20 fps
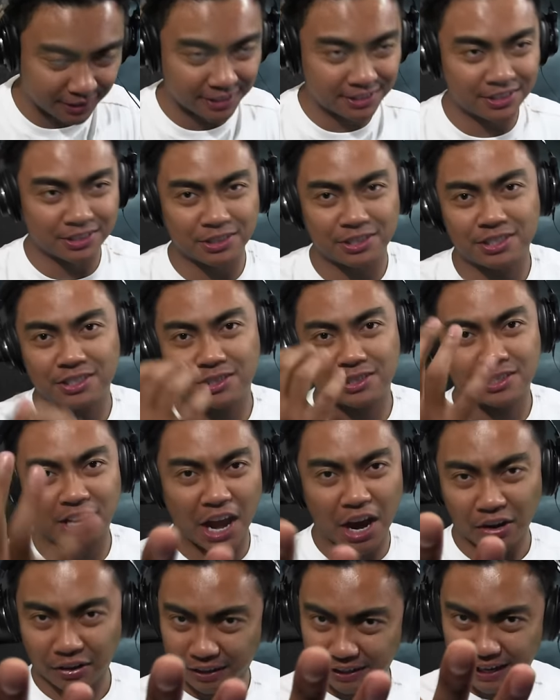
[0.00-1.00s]
It's a
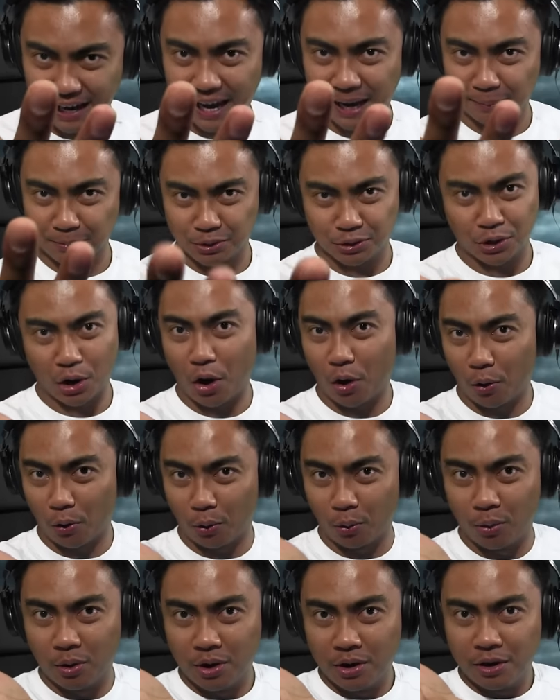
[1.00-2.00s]
scary game,
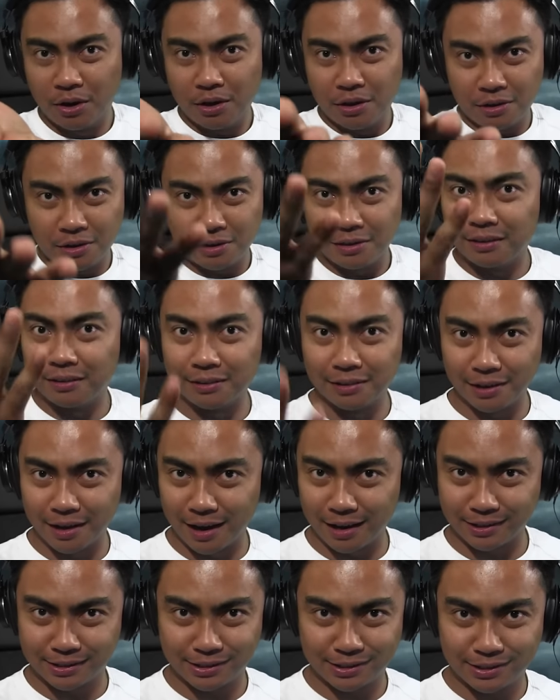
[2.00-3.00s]
so
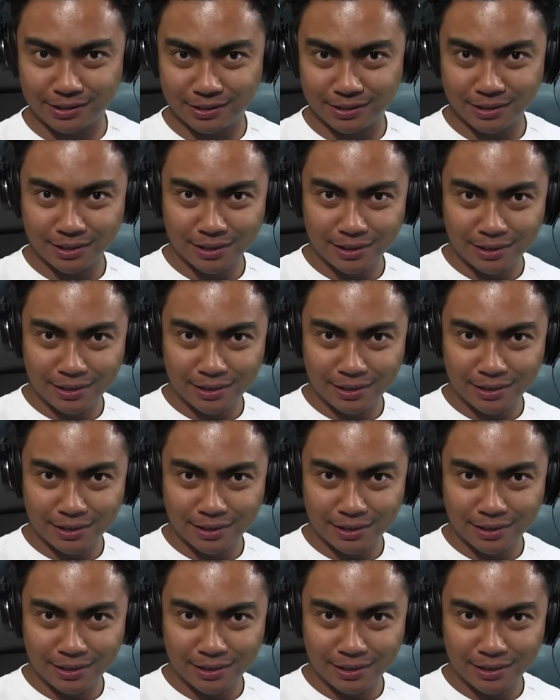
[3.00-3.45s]
yes.